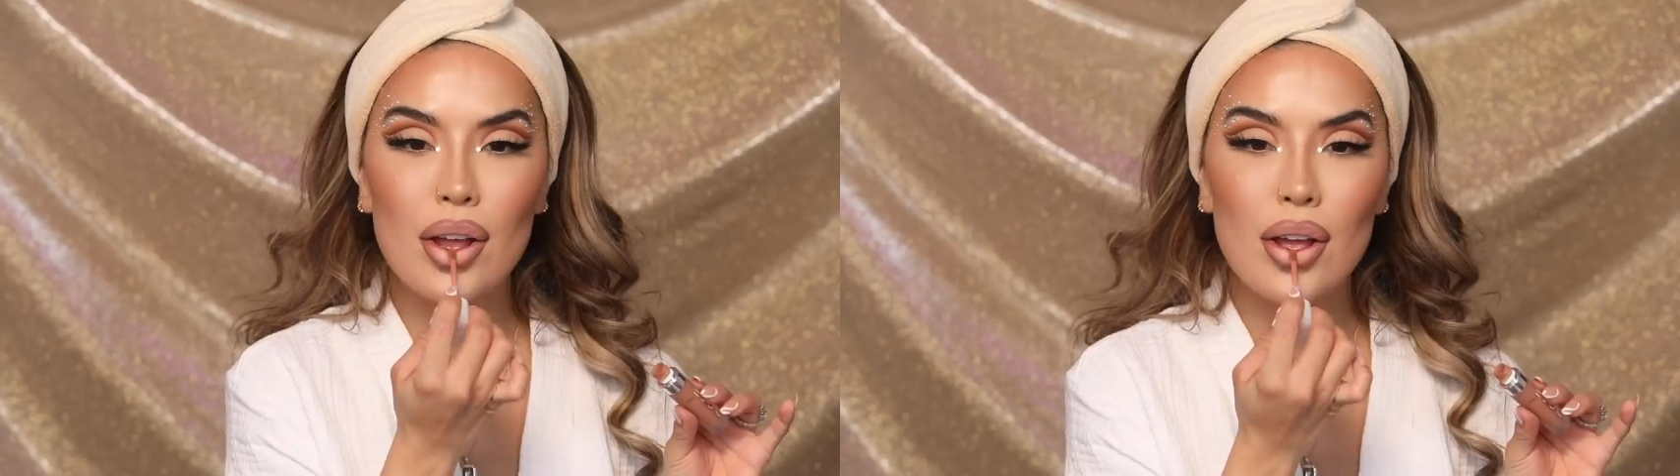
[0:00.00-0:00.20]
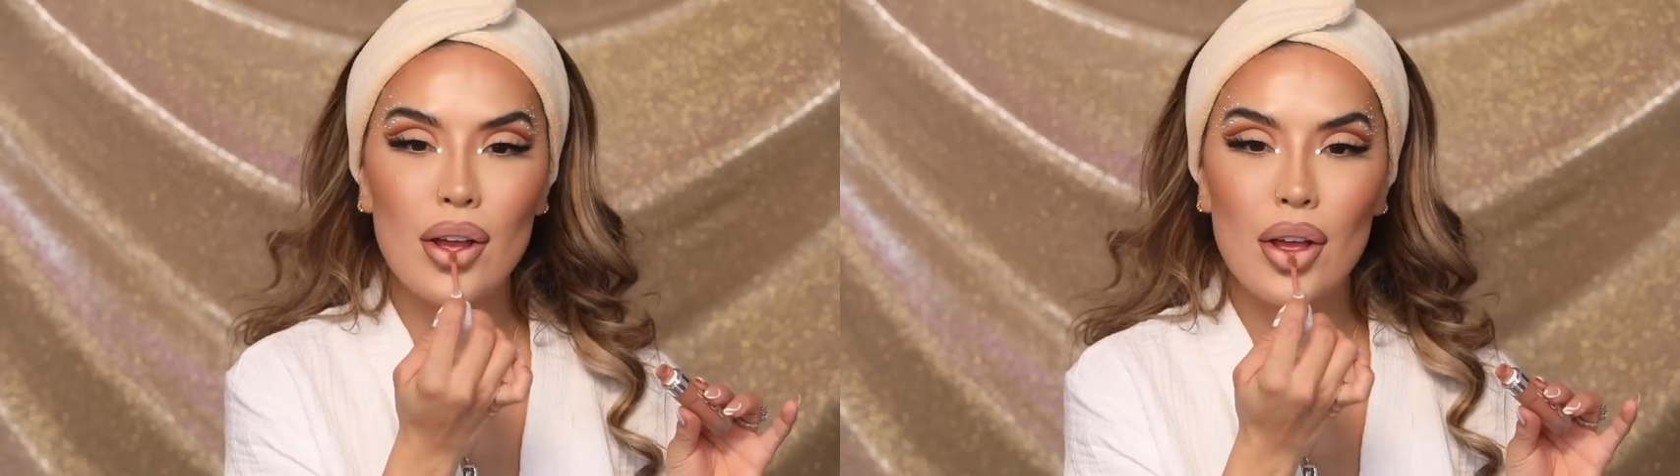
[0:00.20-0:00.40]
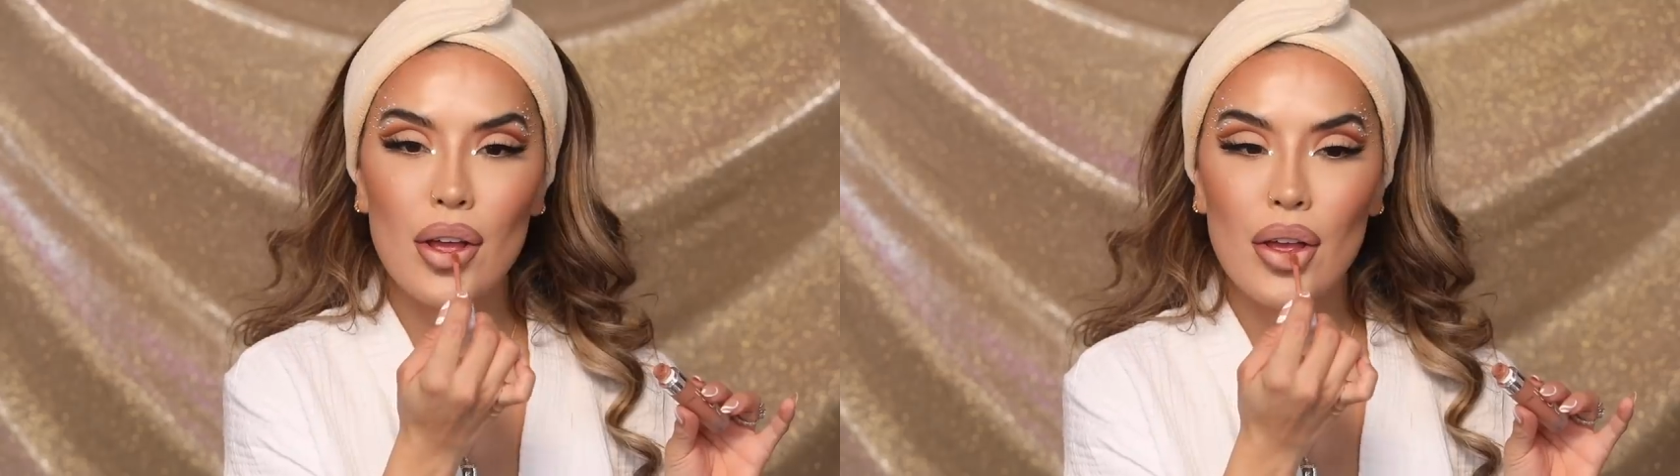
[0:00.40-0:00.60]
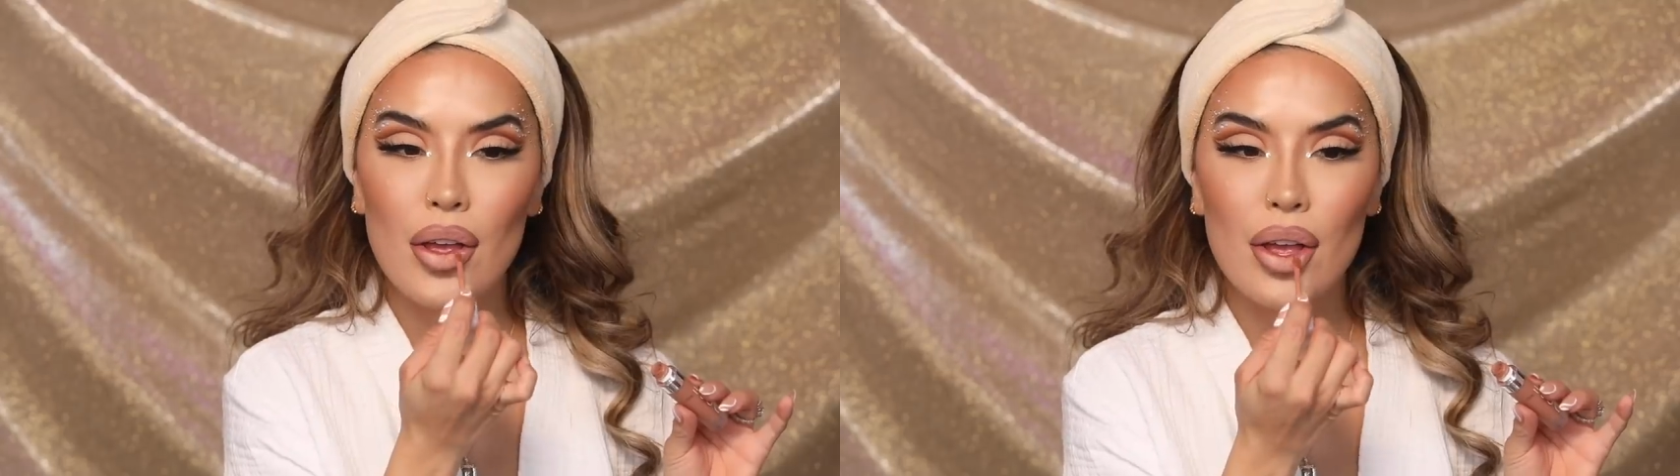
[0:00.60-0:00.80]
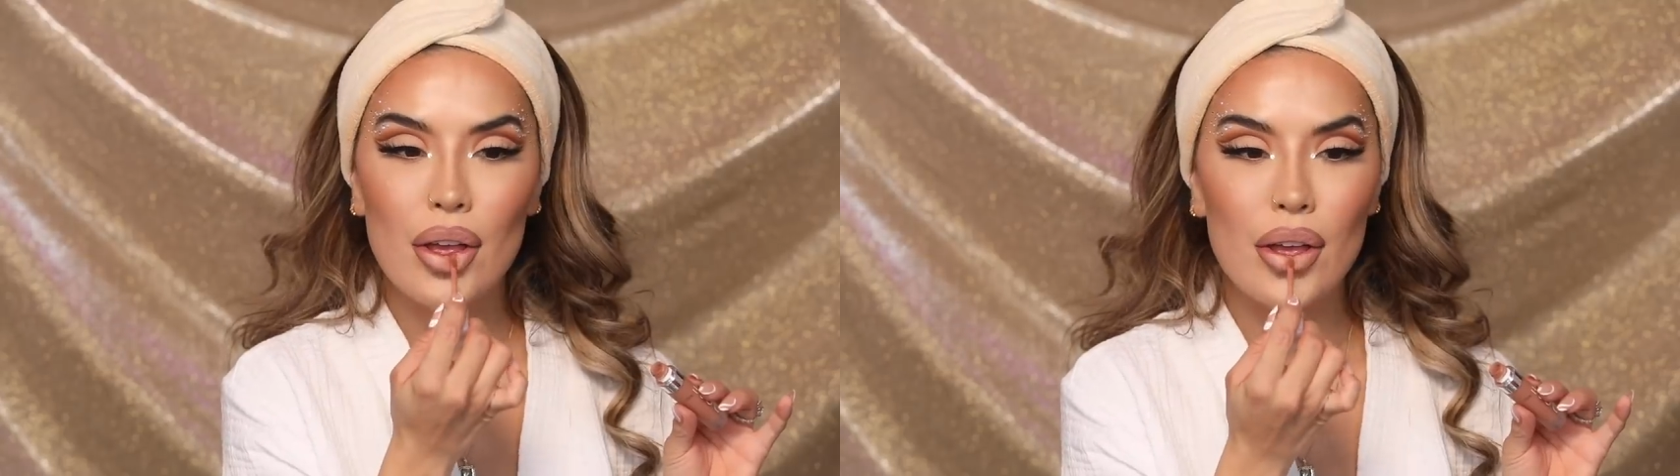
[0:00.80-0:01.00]
I'm gonna be
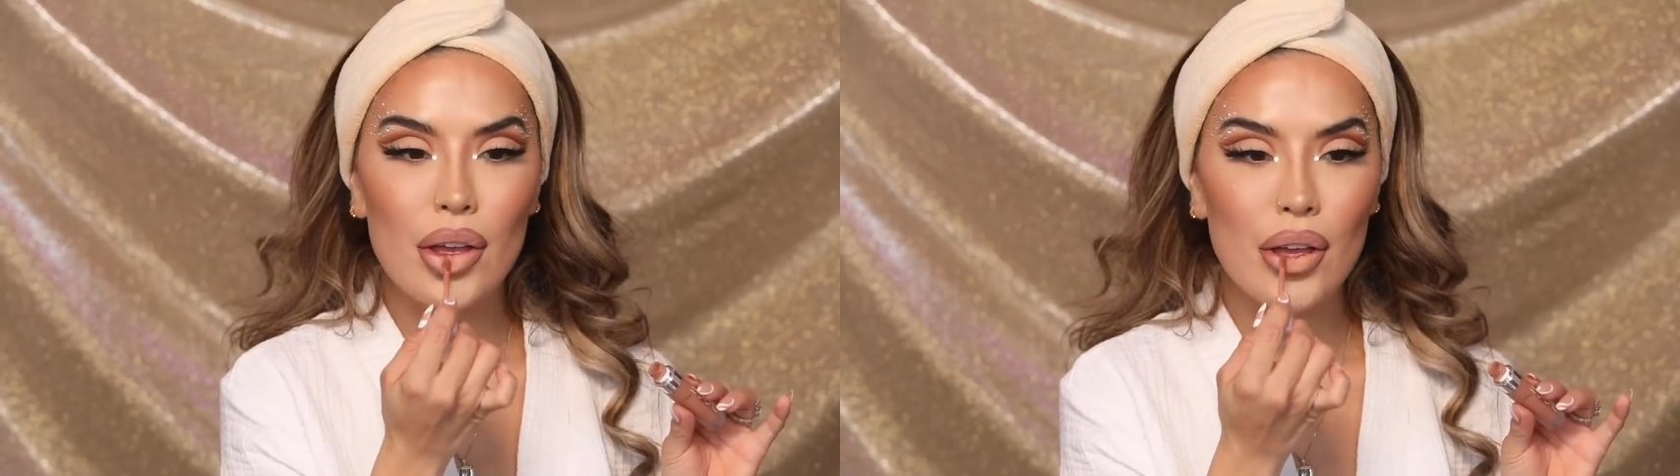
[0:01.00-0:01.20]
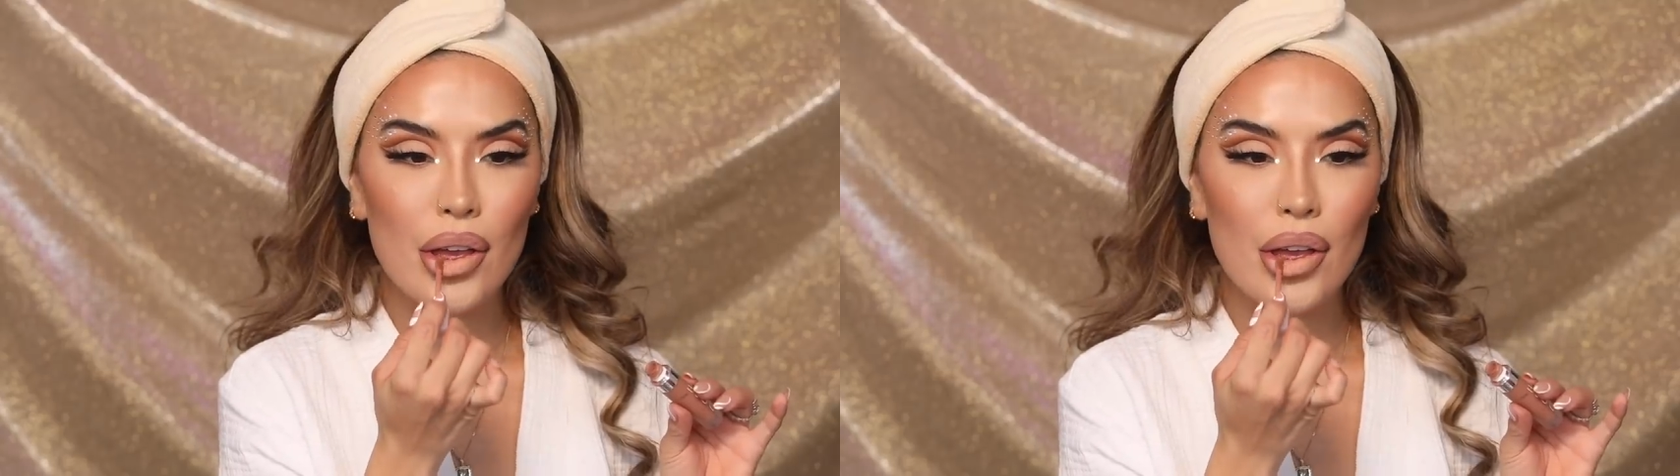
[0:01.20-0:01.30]
using the Dose of